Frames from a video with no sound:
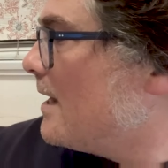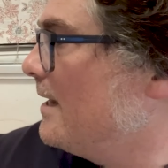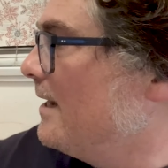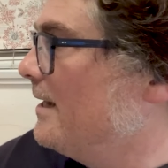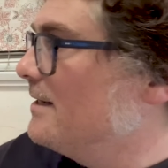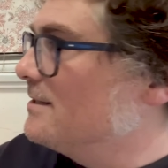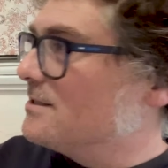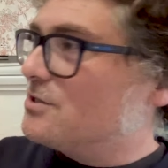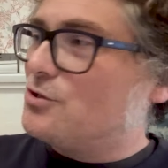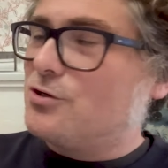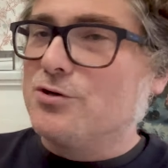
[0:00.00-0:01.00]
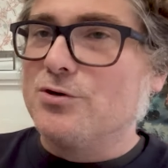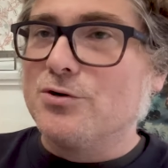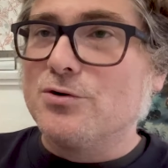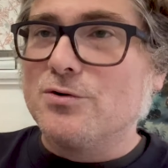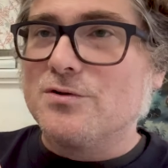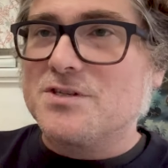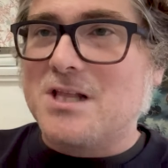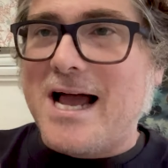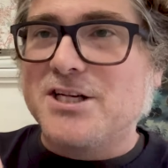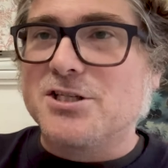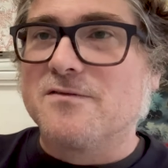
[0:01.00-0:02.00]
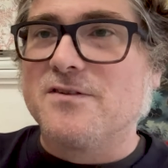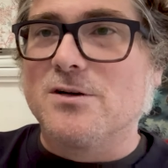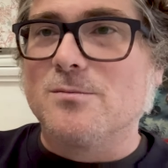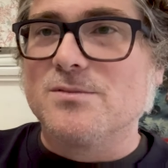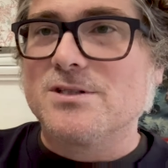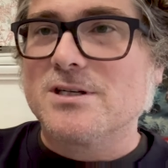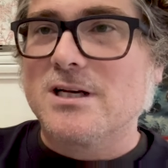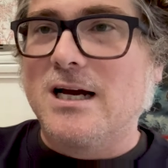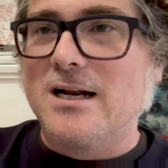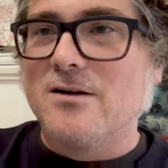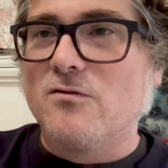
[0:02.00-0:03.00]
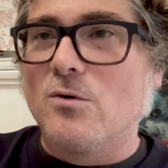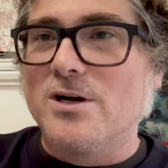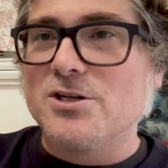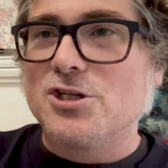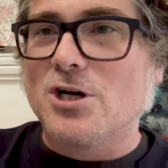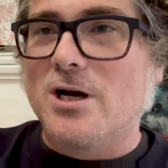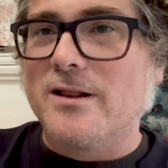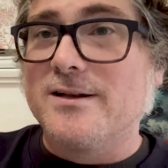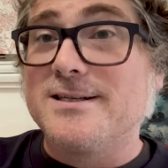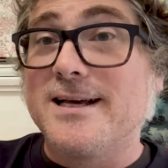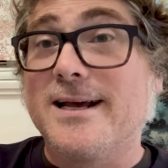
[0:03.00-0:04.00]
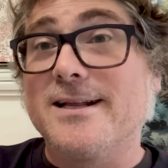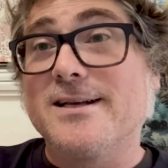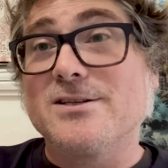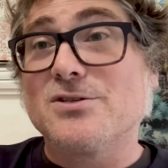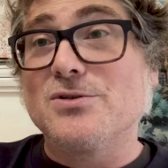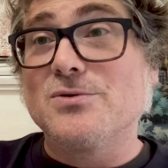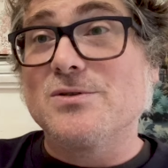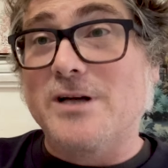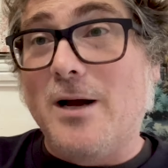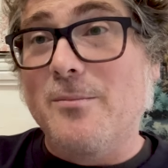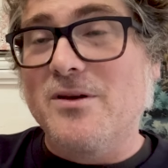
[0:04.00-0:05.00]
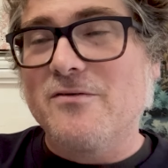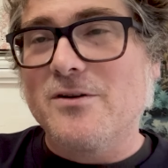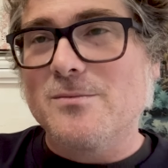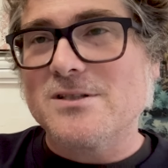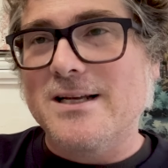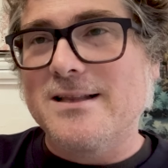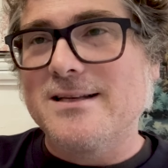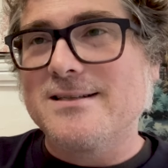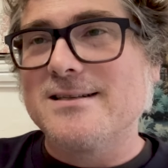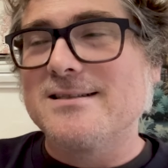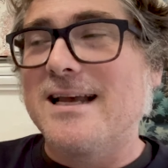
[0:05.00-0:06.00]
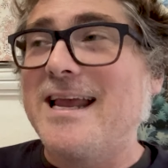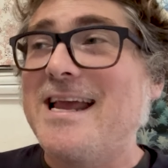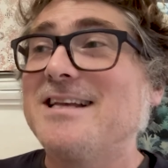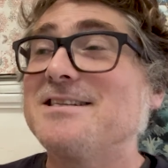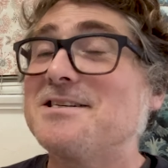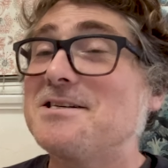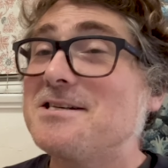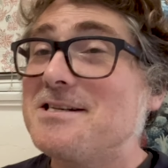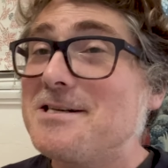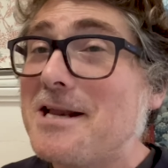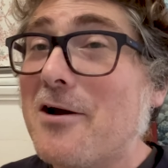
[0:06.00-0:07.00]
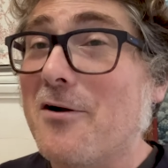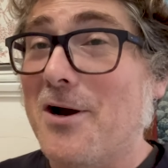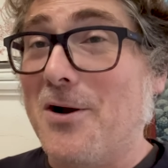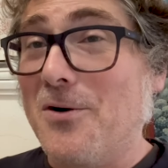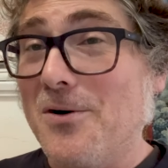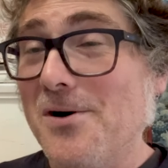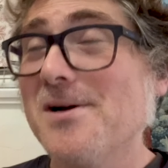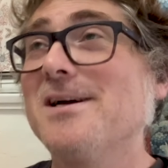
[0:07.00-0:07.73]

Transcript: is to slasher films kind of what Shaun of the Dead is to zombie films. Like, this is a hysterical